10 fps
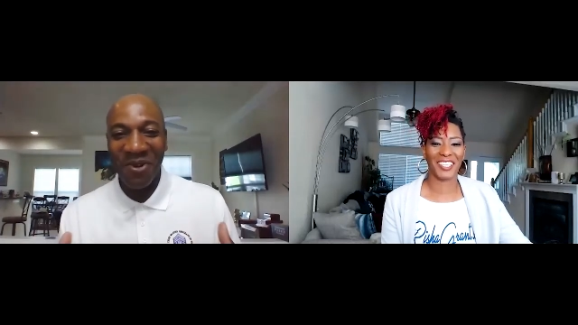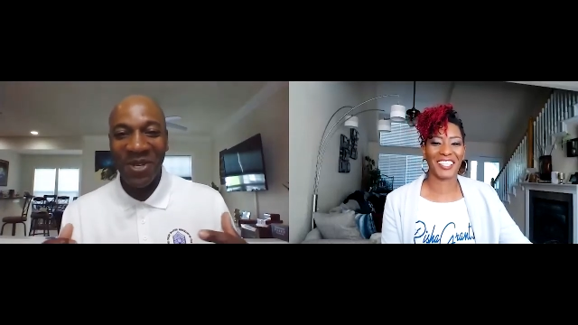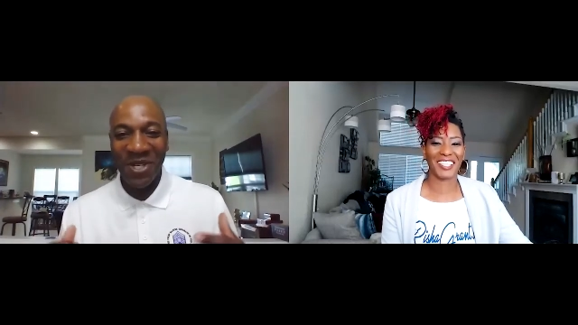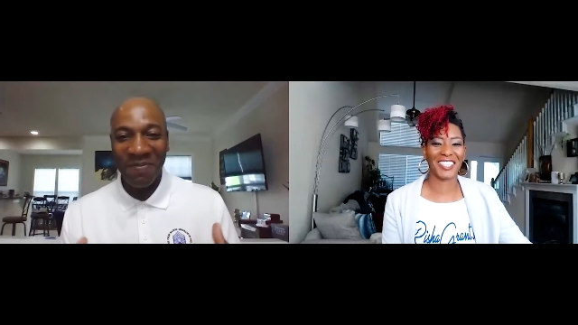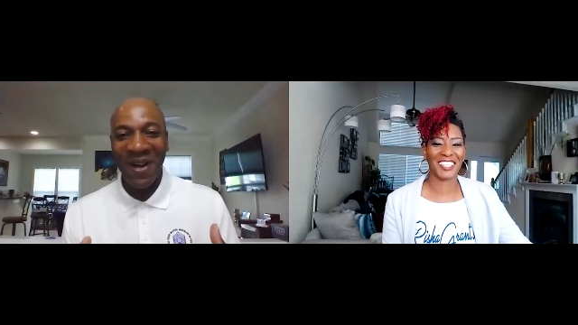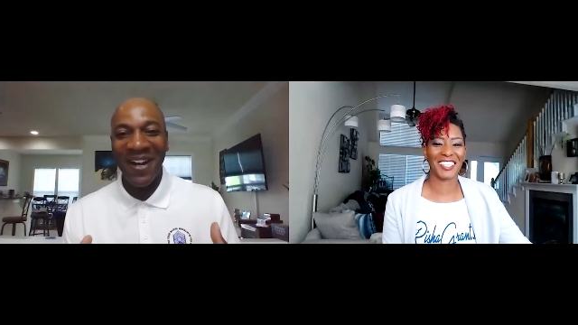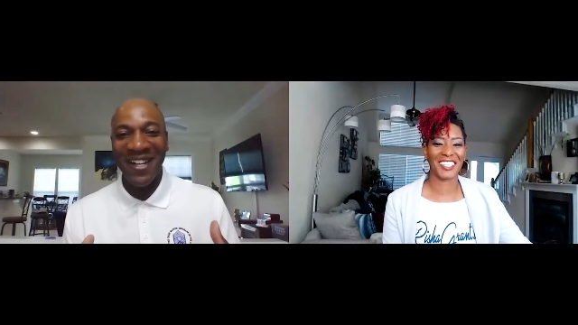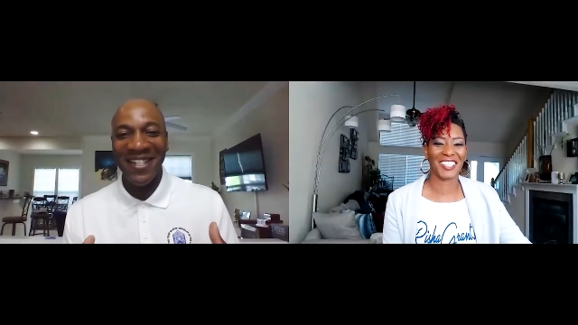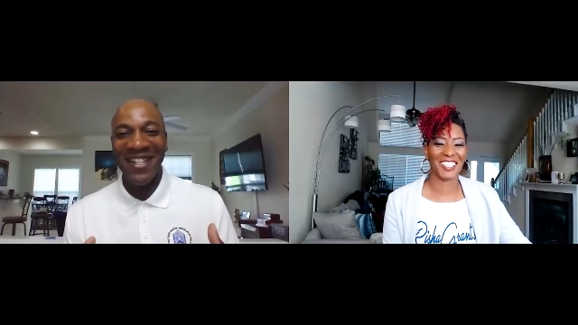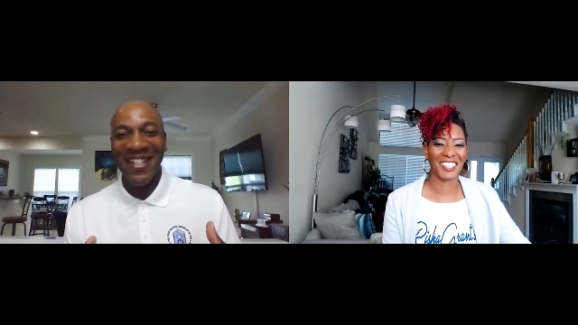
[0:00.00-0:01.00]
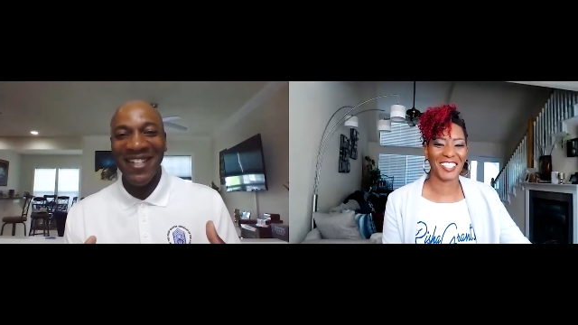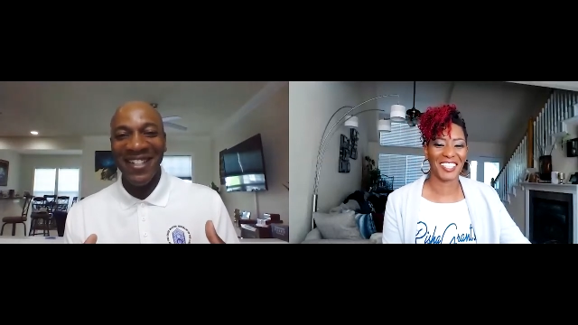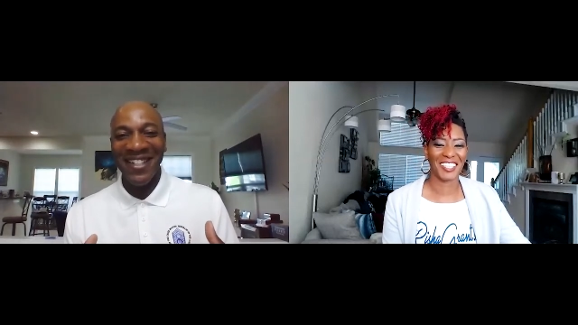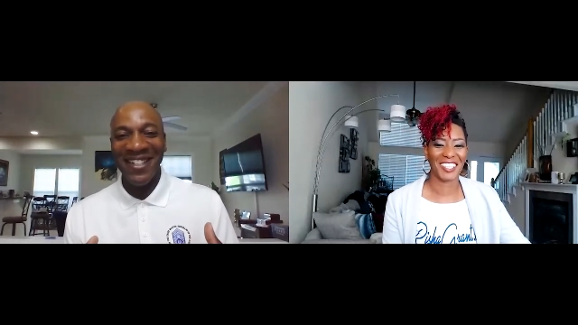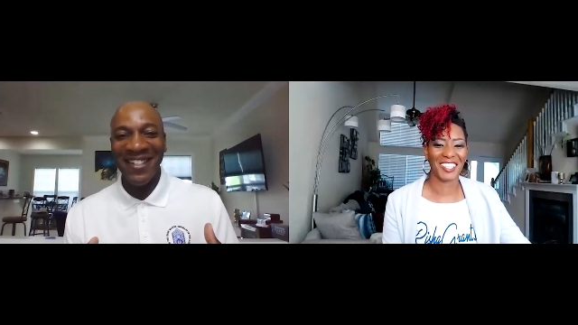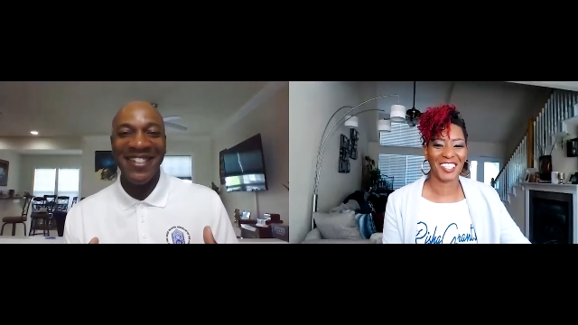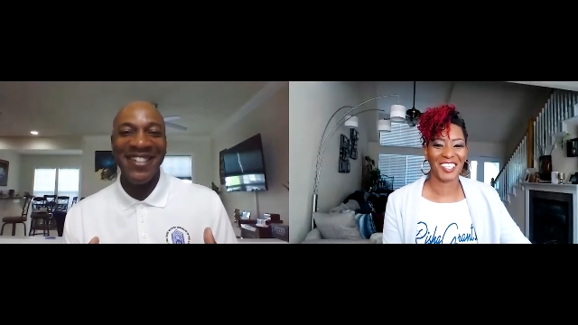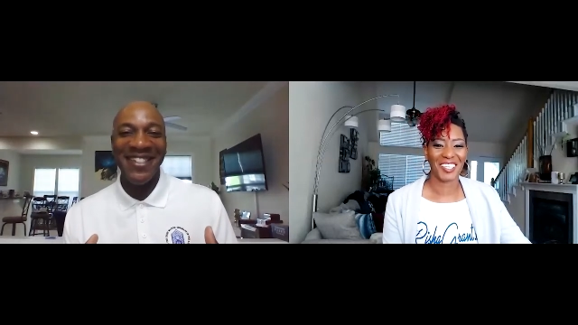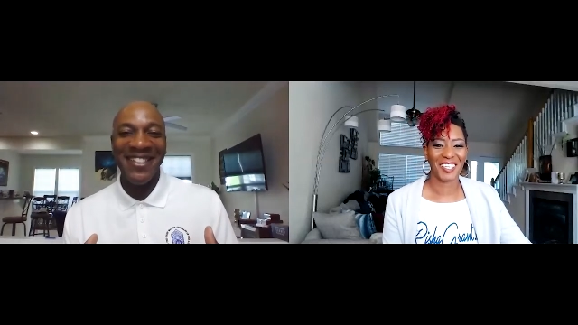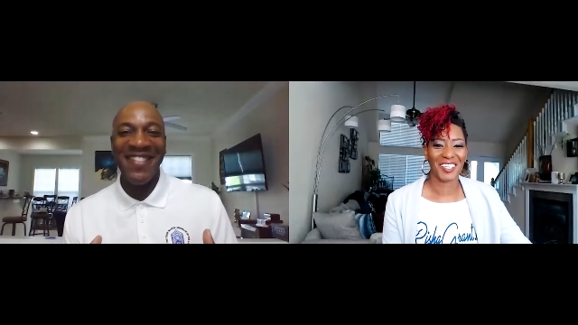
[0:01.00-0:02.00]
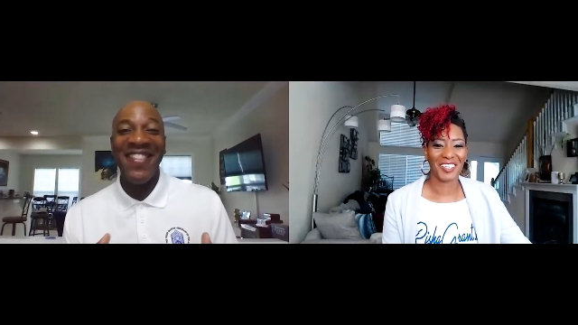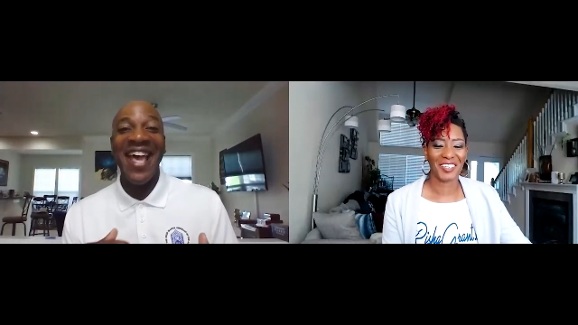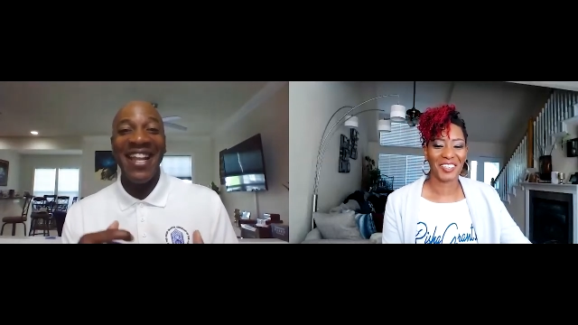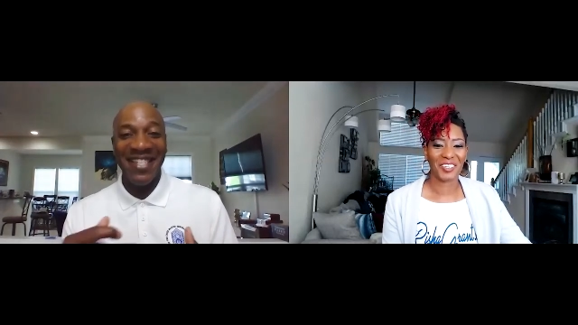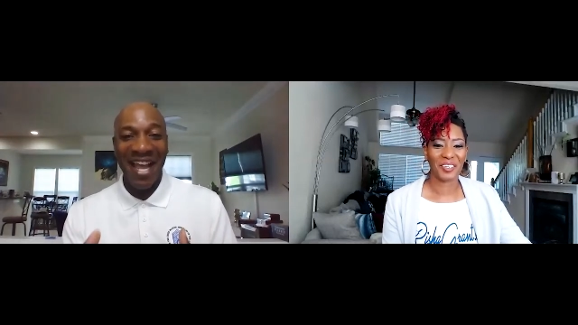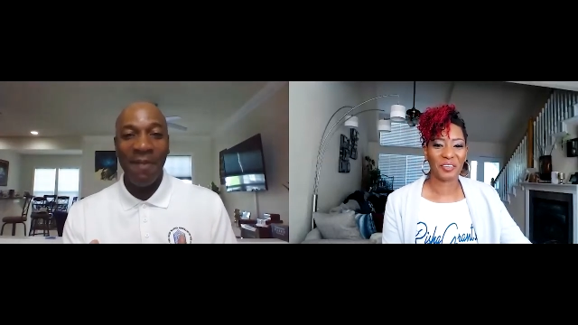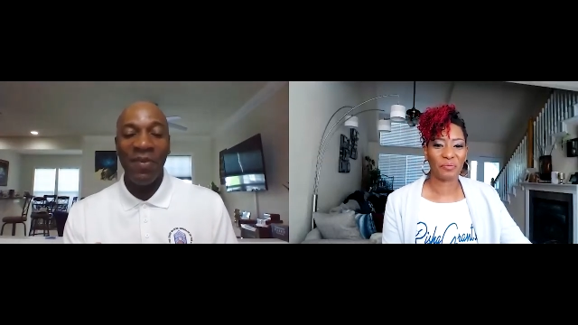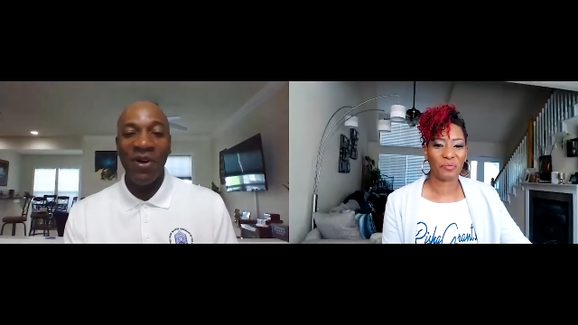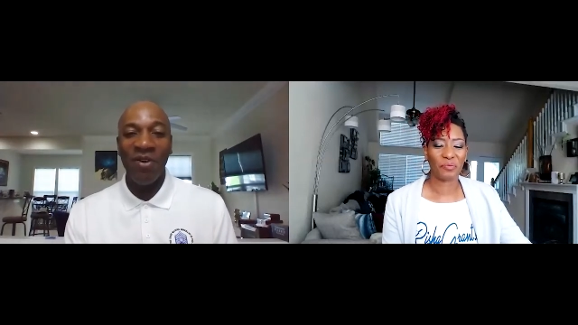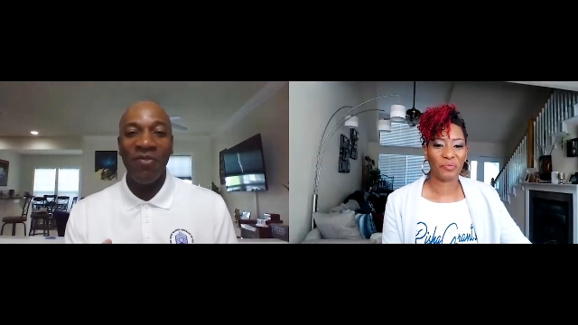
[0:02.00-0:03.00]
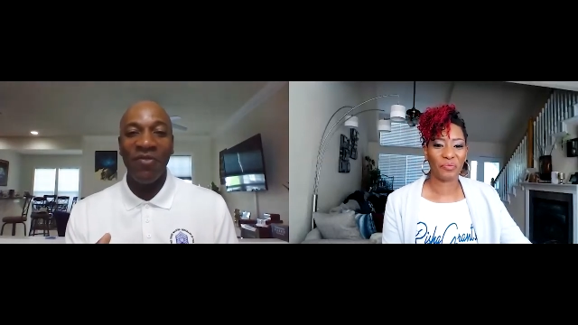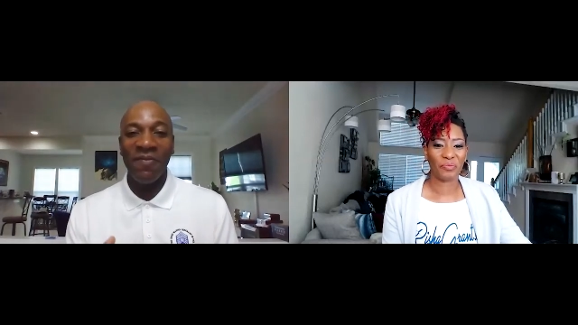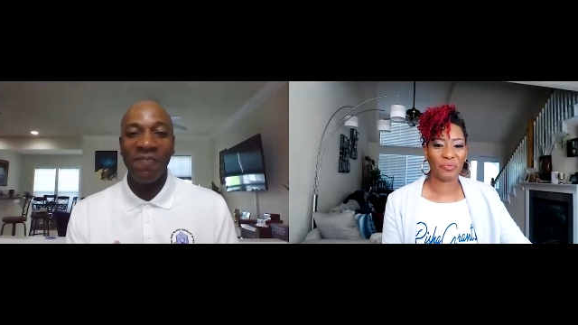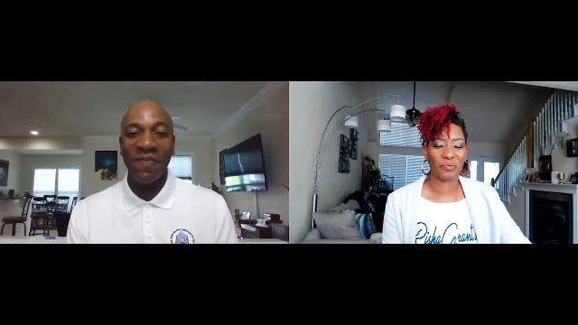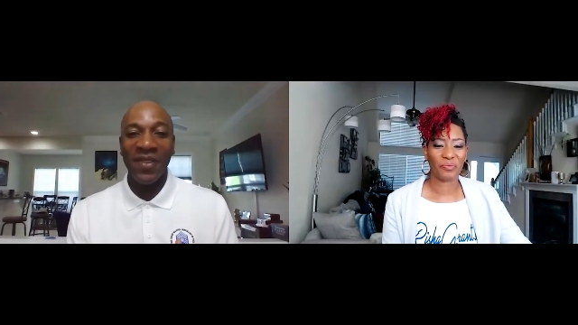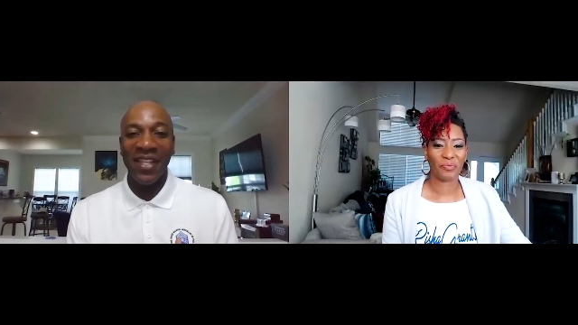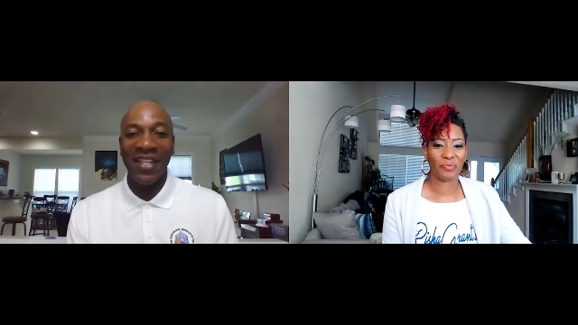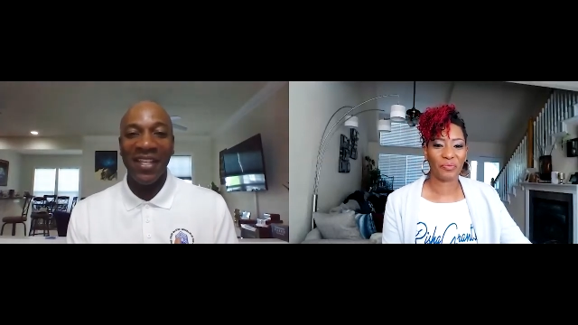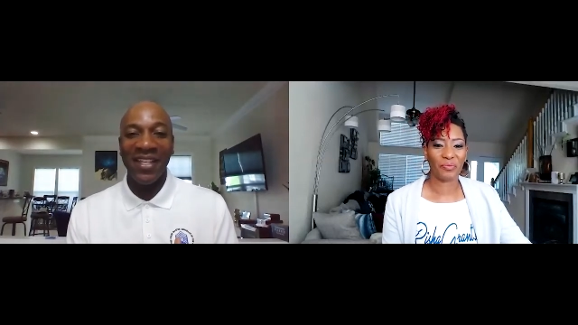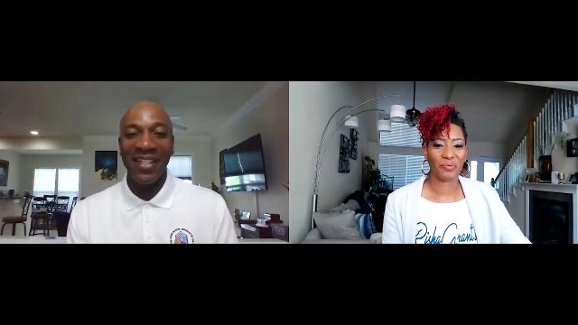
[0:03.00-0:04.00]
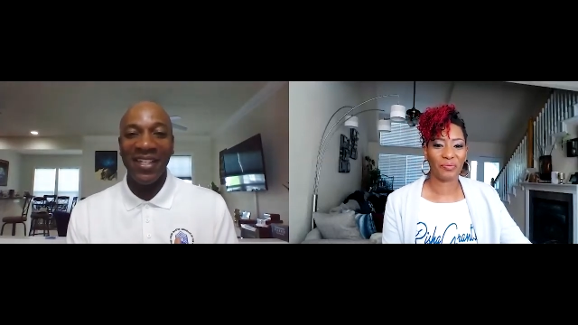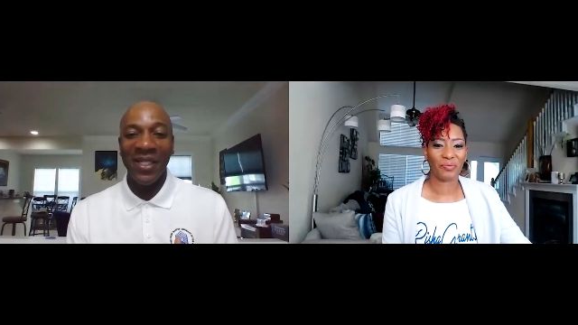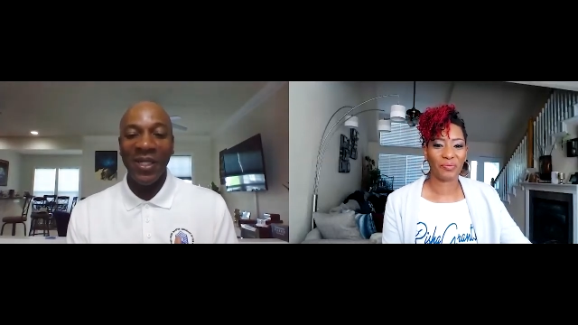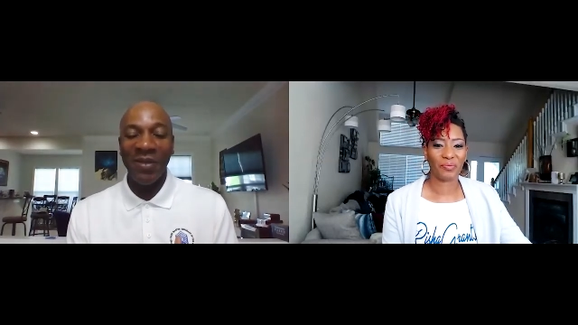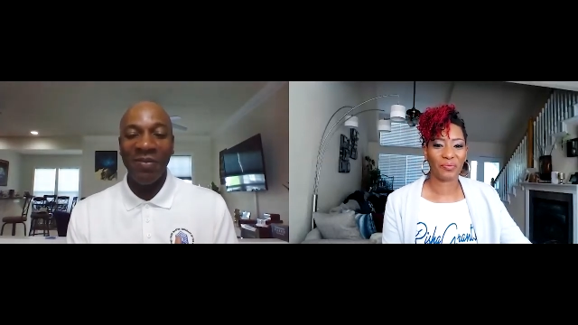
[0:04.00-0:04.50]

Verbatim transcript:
Speaker 1: respond uh, to to that type of um,